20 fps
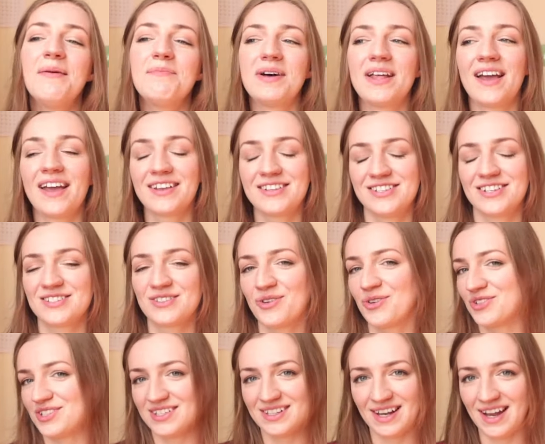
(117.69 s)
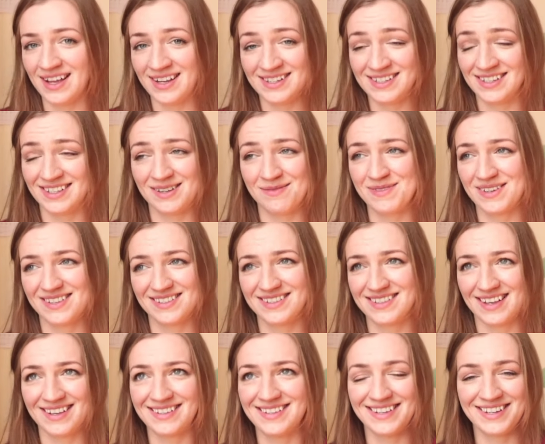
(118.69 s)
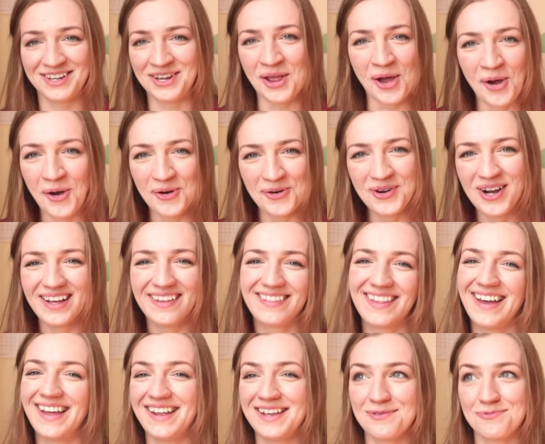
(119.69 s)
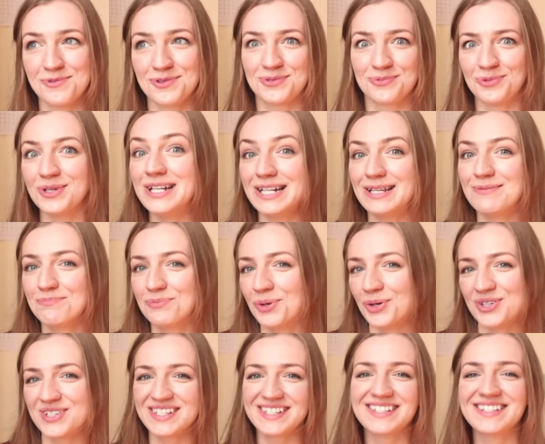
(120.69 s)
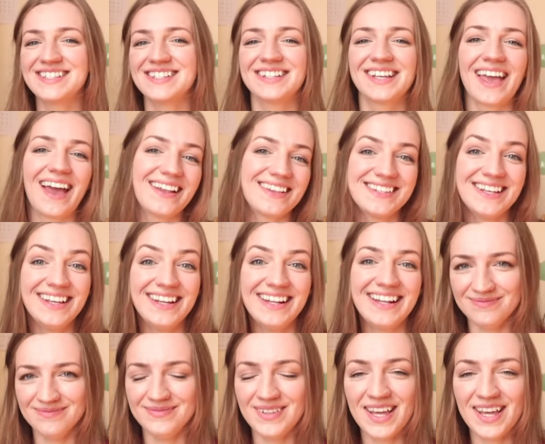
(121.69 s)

but I just got it later because I didn't know that it was really important to get it.